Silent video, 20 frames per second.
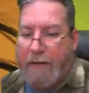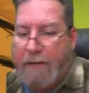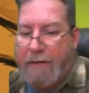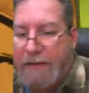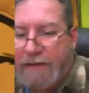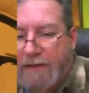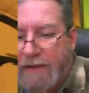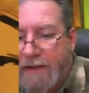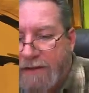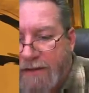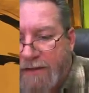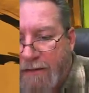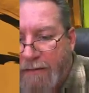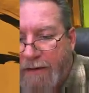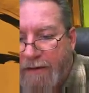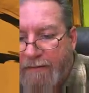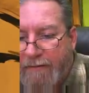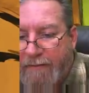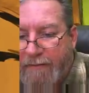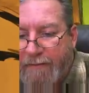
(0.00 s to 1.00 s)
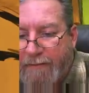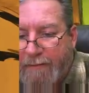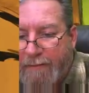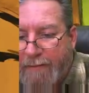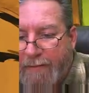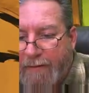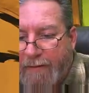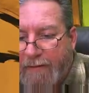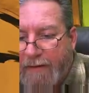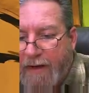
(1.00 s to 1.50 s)
This is just going to be
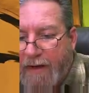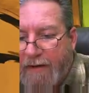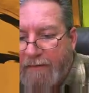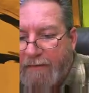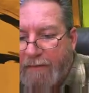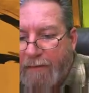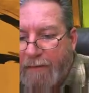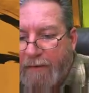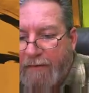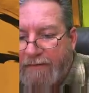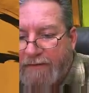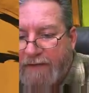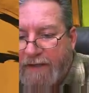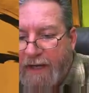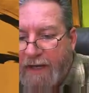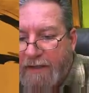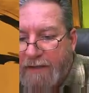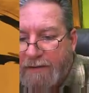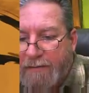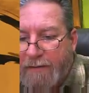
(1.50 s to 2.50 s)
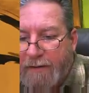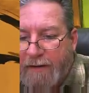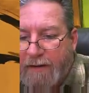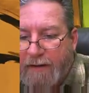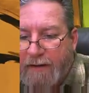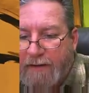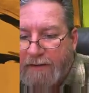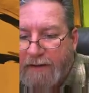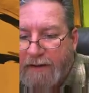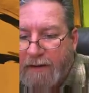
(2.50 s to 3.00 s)
a, kind of a rough sketch, but
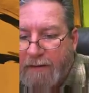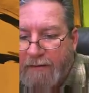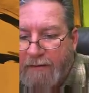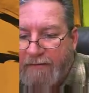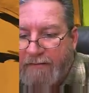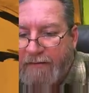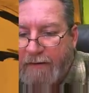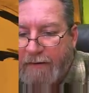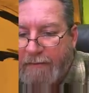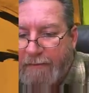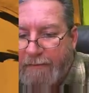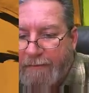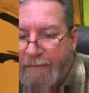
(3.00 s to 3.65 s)
it's going to be fun.